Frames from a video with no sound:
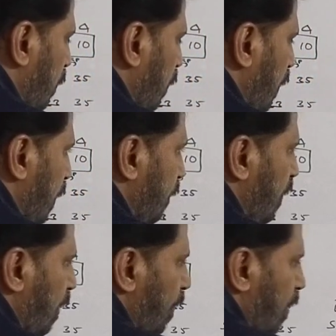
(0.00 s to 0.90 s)
Okay,
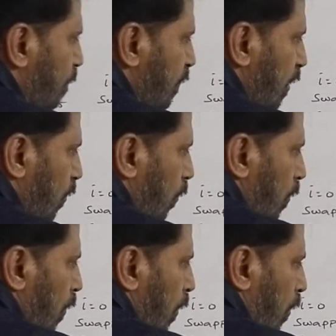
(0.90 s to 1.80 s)
j becomes
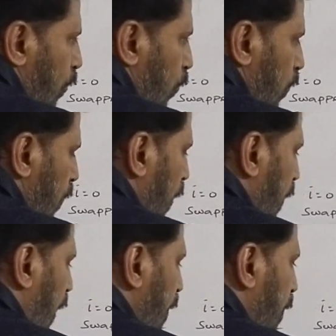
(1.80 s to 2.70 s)
0
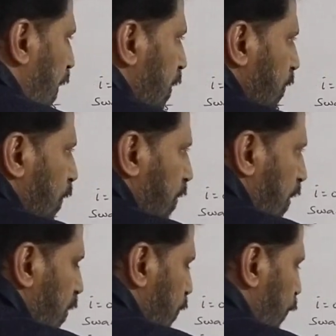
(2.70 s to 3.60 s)
to n minus 1,
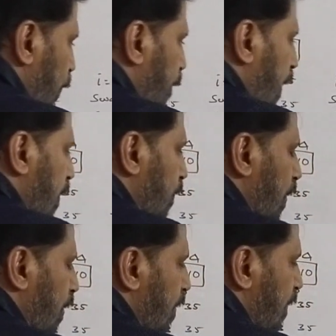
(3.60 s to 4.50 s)
that is loop minus
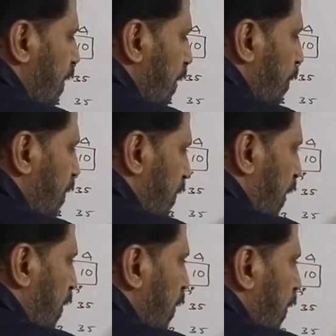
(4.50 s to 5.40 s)
1, it is nothing but
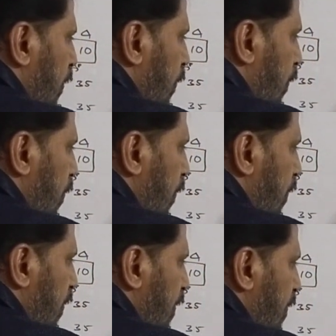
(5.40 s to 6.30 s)
3. So
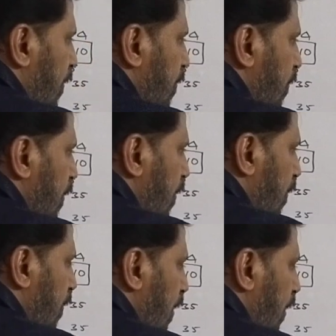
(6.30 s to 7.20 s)
this is also 0
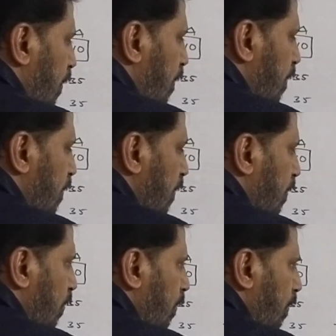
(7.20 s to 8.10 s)
to 3, this is
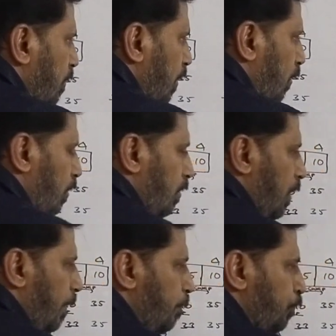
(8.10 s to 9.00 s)
also 0 to
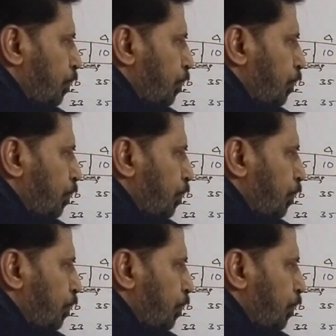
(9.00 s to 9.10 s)
3.